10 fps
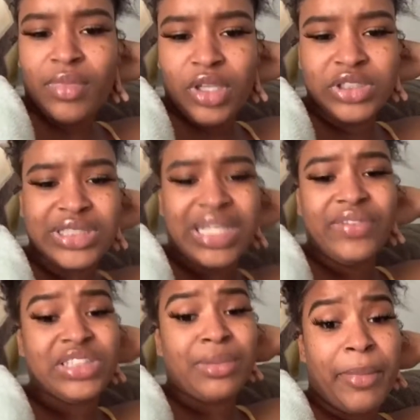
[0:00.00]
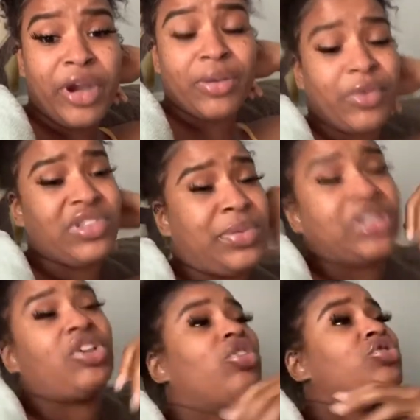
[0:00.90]
So that's definitely some American privilege, but
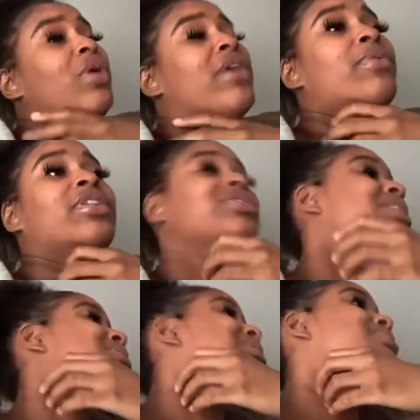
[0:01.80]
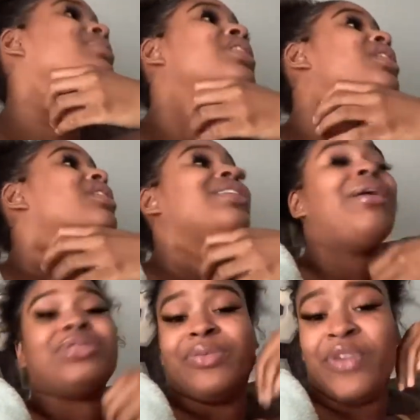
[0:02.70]
that's also white privilege. That was
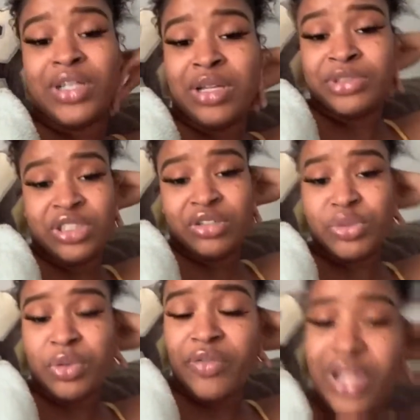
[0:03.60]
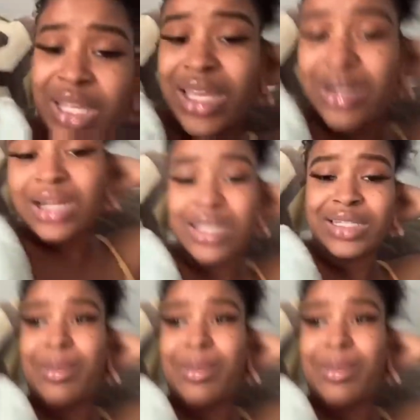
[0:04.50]
some fucked up shit though. She went over there and killed 100 kids.